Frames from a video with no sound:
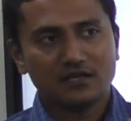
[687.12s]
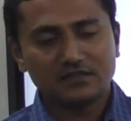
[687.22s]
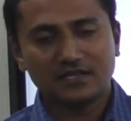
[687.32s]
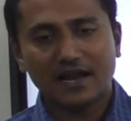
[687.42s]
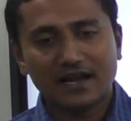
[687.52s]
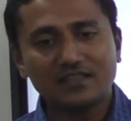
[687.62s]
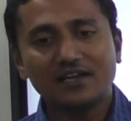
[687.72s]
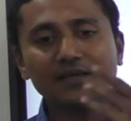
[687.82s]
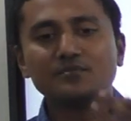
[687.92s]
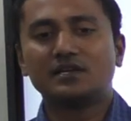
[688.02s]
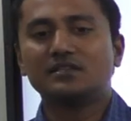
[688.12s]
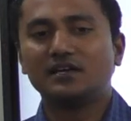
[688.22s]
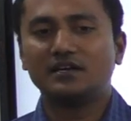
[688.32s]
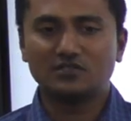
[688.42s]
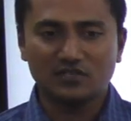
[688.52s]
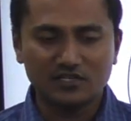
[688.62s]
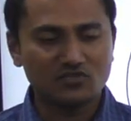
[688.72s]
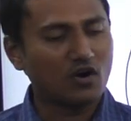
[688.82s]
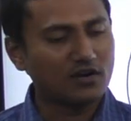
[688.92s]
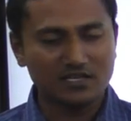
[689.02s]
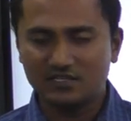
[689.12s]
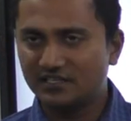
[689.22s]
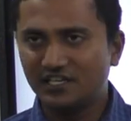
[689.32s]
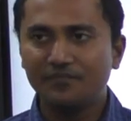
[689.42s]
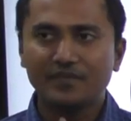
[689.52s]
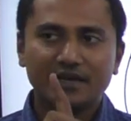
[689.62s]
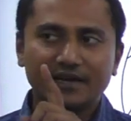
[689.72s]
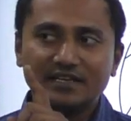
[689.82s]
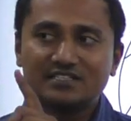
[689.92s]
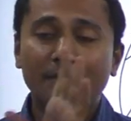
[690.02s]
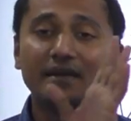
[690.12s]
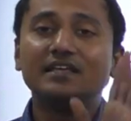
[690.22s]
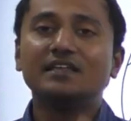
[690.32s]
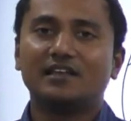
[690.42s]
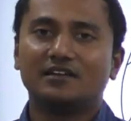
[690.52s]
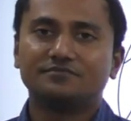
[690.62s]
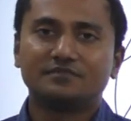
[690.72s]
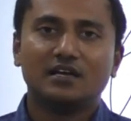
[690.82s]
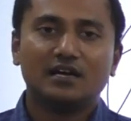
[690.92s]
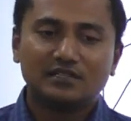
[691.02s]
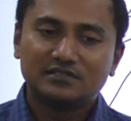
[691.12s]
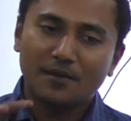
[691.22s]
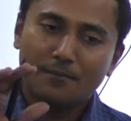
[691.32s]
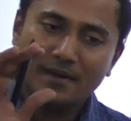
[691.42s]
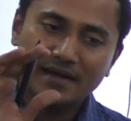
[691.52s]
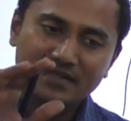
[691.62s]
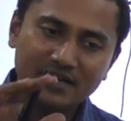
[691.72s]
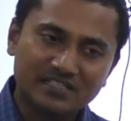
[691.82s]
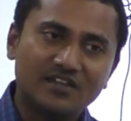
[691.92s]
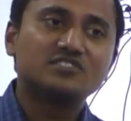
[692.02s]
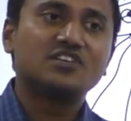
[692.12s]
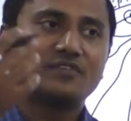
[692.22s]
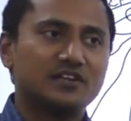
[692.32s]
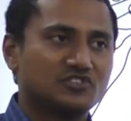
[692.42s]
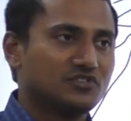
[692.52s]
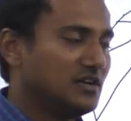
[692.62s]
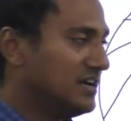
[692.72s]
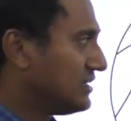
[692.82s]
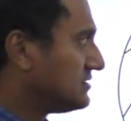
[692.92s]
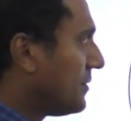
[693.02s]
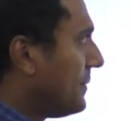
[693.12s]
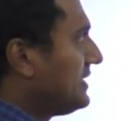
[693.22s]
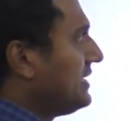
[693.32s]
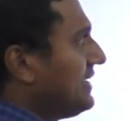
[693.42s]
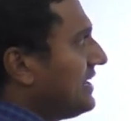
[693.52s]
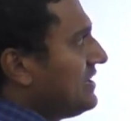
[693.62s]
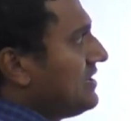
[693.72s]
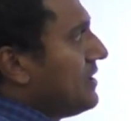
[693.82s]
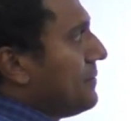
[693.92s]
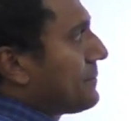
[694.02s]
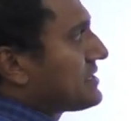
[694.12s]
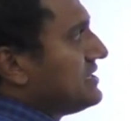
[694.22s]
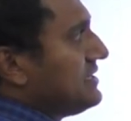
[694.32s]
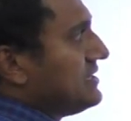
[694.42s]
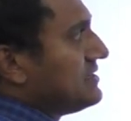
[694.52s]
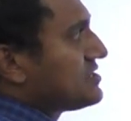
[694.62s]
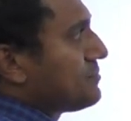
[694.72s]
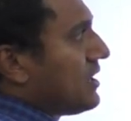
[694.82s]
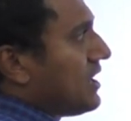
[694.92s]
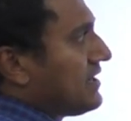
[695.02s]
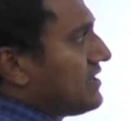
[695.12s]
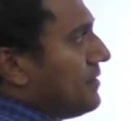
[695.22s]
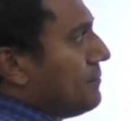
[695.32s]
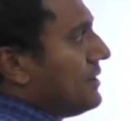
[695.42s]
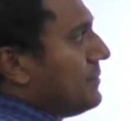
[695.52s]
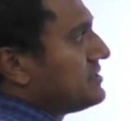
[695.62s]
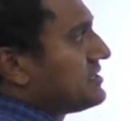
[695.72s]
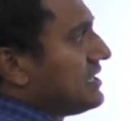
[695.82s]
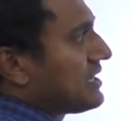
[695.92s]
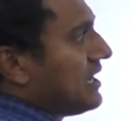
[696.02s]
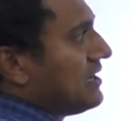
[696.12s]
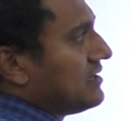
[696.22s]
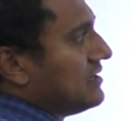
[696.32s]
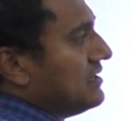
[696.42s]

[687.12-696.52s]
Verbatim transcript: Then another team said that it is not density, it is a material. The material itself is different. The material present in this part may be silica.